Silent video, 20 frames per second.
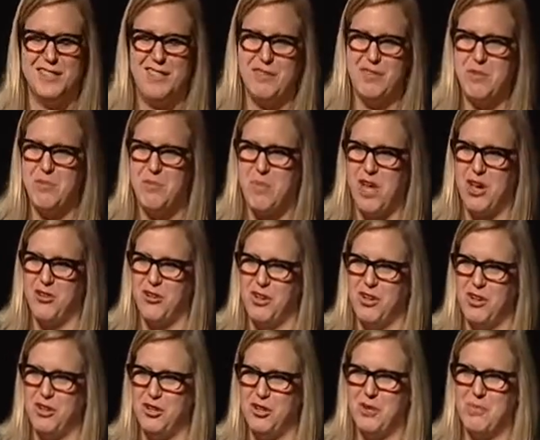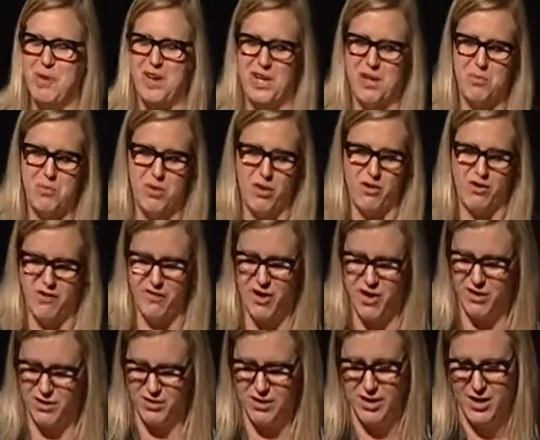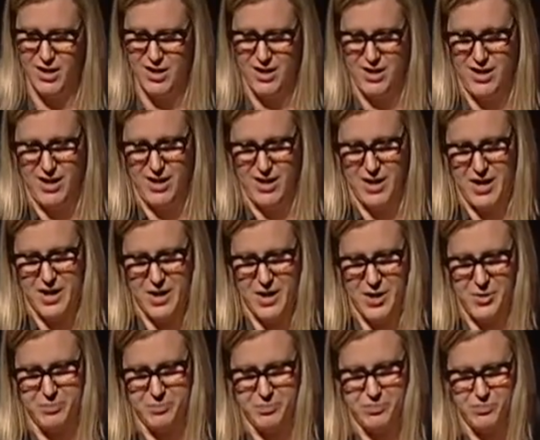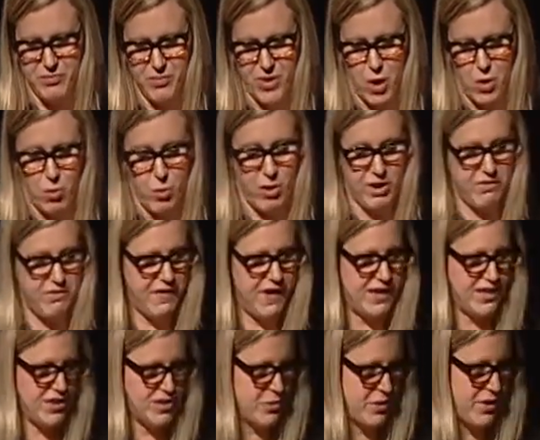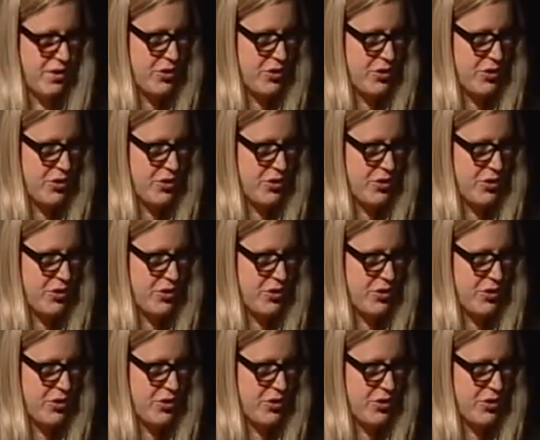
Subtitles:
even better and you can make it more fun. When faced with